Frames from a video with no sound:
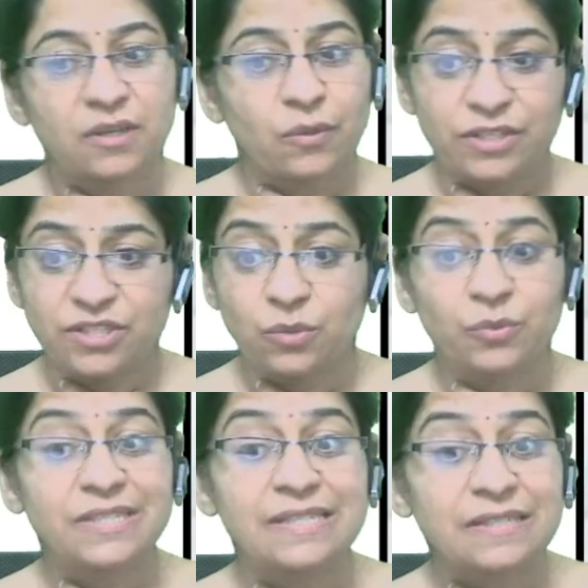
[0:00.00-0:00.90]
Well, she was
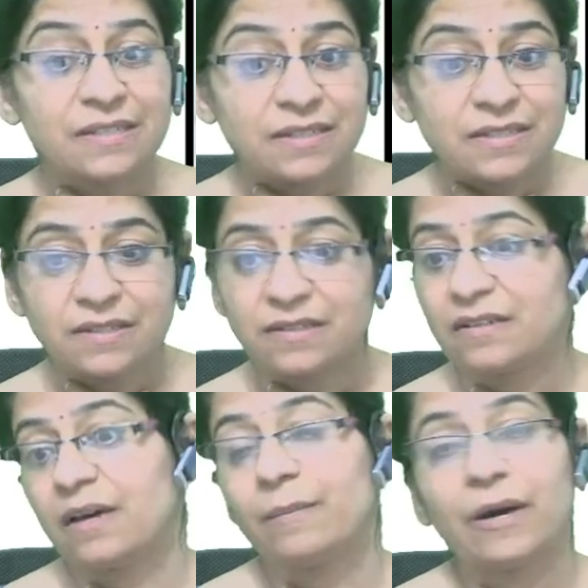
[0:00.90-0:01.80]
certain
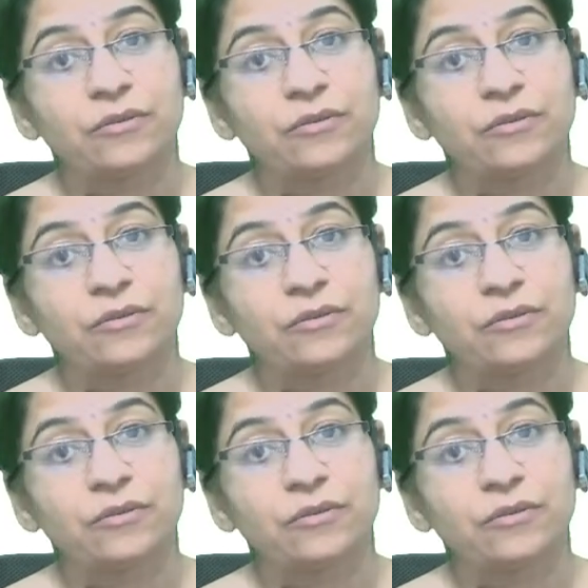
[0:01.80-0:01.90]
about the